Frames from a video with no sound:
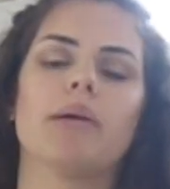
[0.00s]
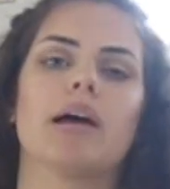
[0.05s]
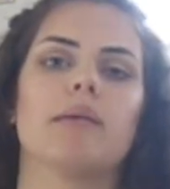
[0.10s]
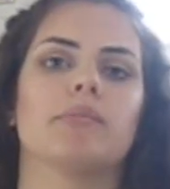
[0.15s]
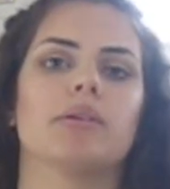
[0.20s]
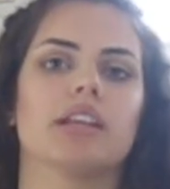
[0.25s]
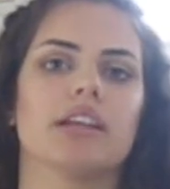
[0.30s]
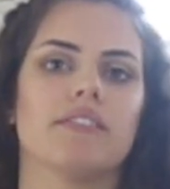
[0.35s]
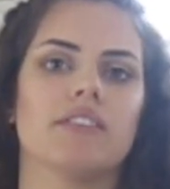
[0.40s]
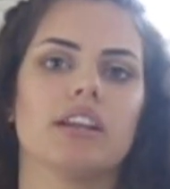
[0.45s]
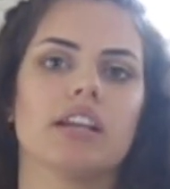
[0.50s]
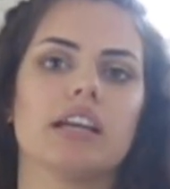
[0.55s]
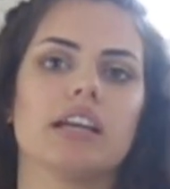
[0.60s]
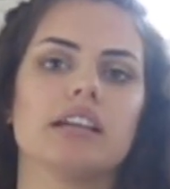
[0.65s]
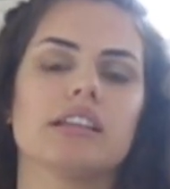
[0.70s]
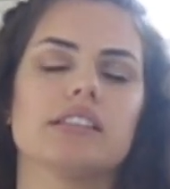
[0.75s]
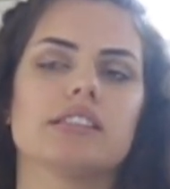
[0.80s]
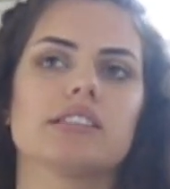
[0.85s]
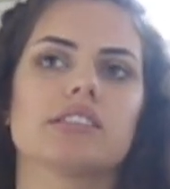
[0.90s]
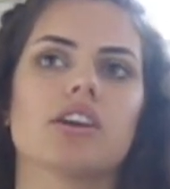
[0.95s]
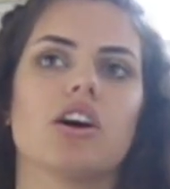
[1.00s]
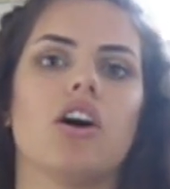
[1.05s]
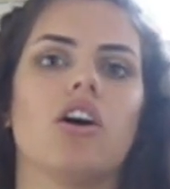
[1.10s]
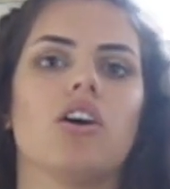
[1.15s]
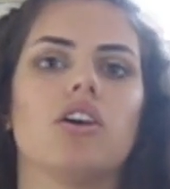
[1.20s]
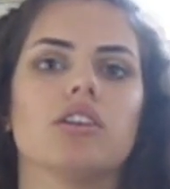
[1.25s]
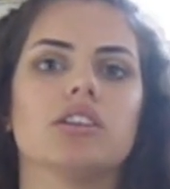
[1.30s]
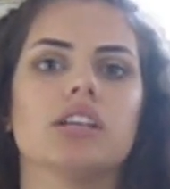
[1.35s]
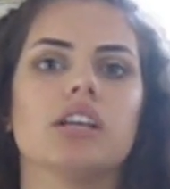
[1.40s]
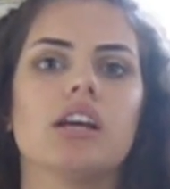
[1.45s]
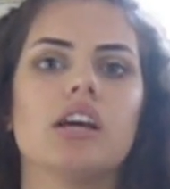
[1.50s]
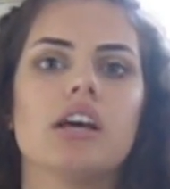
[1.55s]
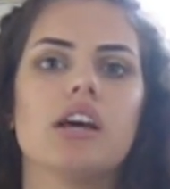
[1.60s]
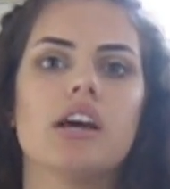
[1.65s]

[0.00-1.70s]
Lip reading: I believe it is called,